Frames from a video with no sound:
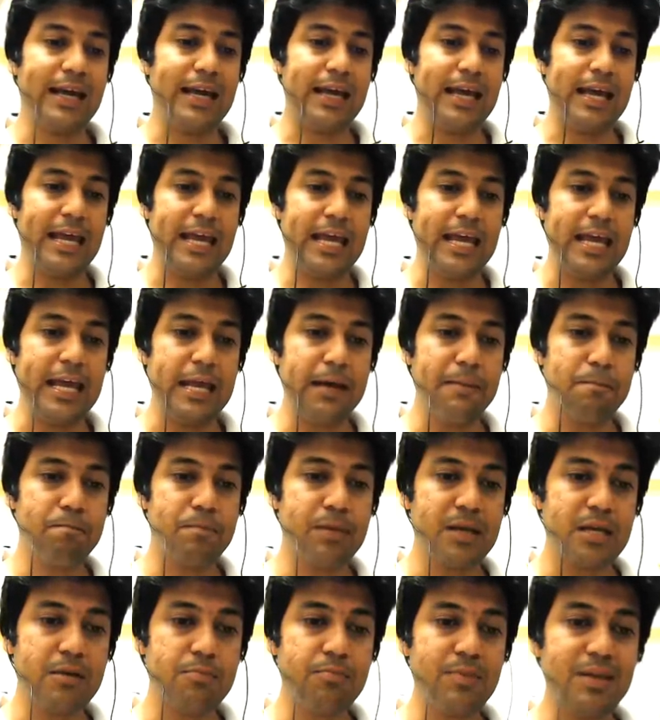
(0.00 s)

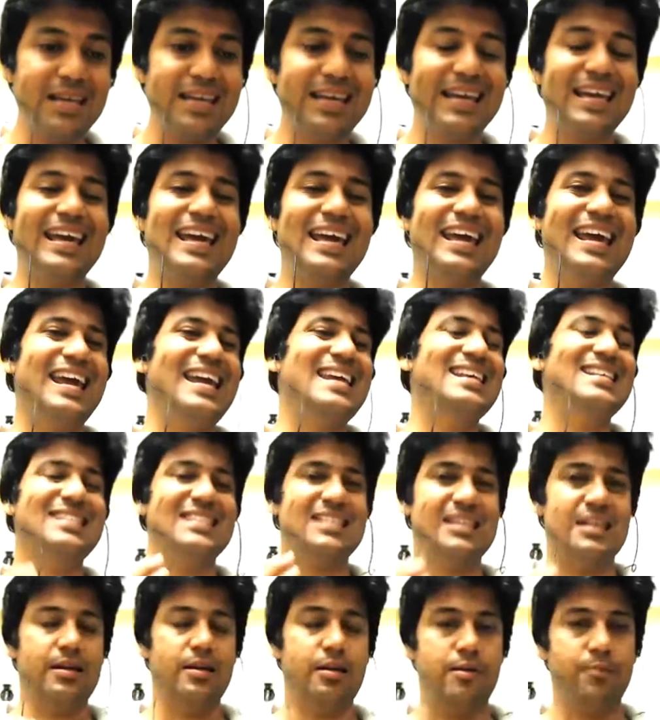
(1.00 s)

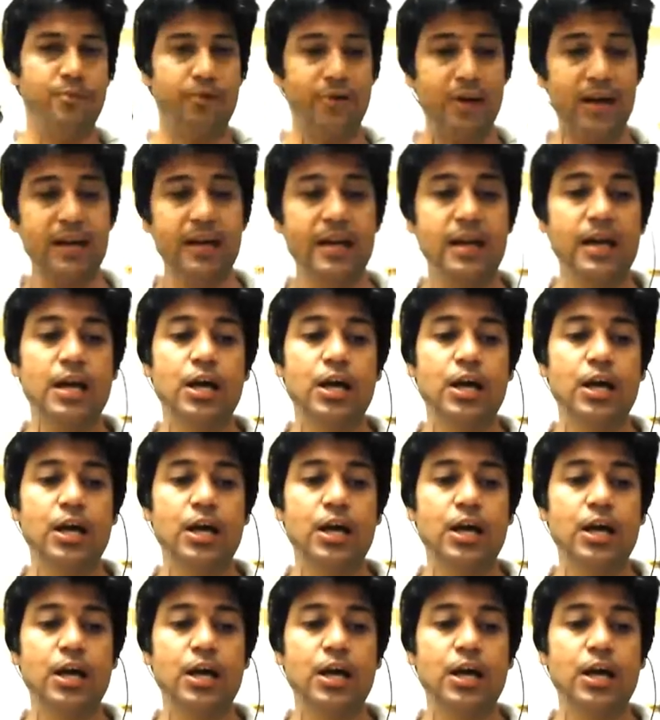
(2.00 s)
ABBACA, right?